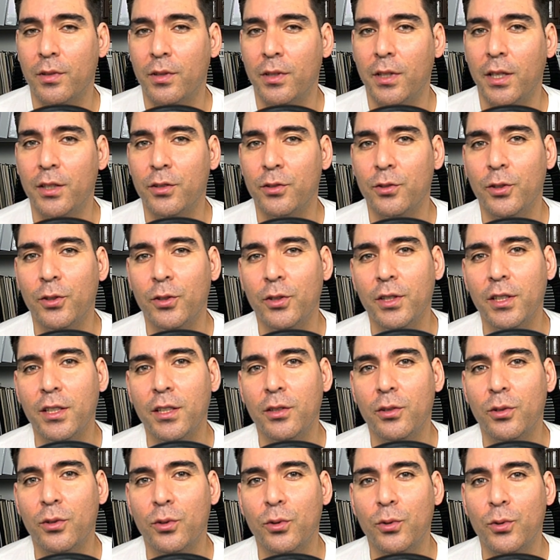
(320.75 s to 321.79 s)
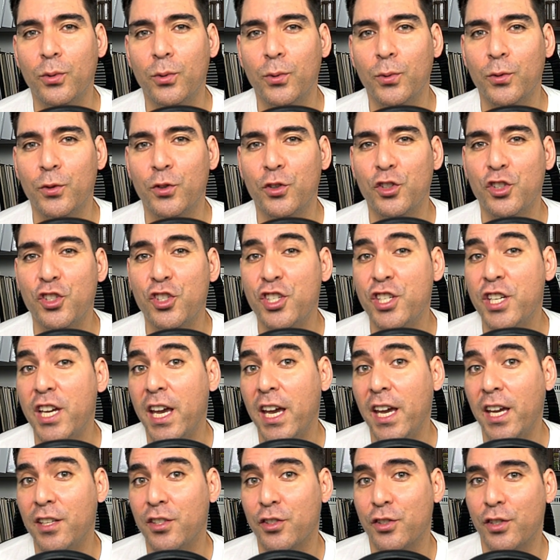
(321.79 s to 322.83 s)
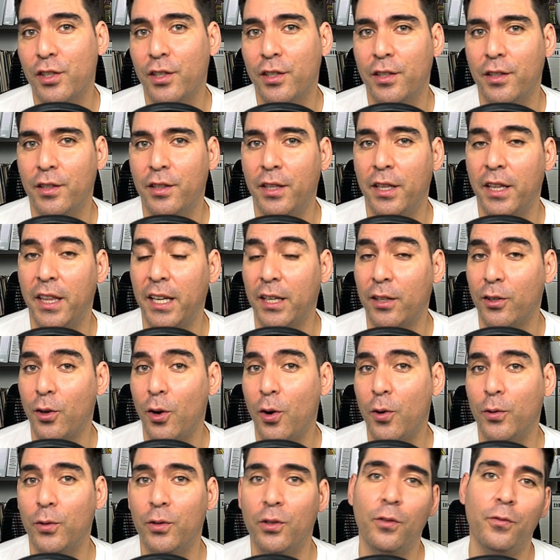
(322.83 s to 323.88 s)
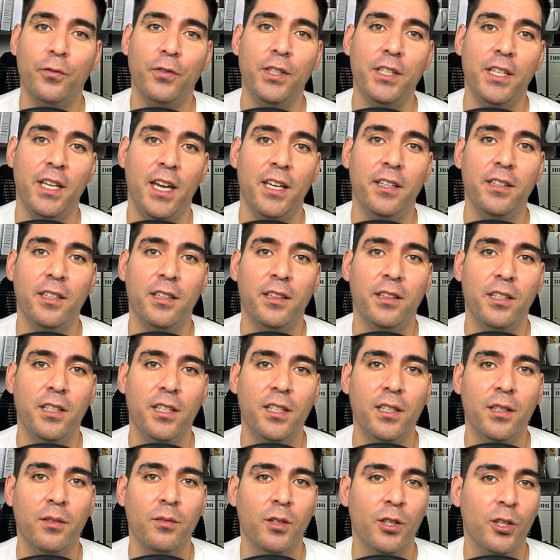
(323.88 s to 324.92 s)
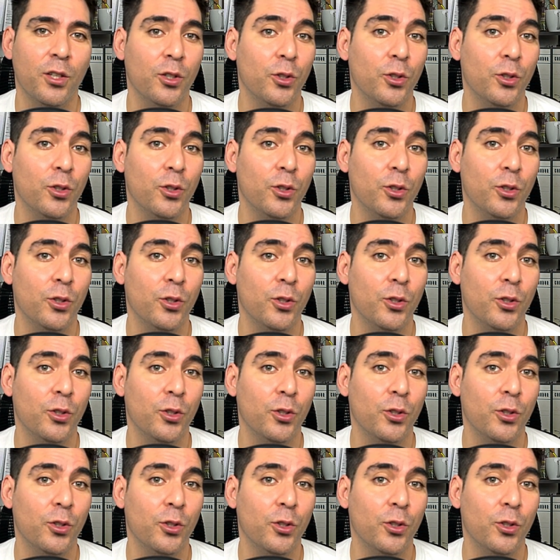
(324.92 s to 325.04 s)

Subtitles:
does not need to change the code of the ADT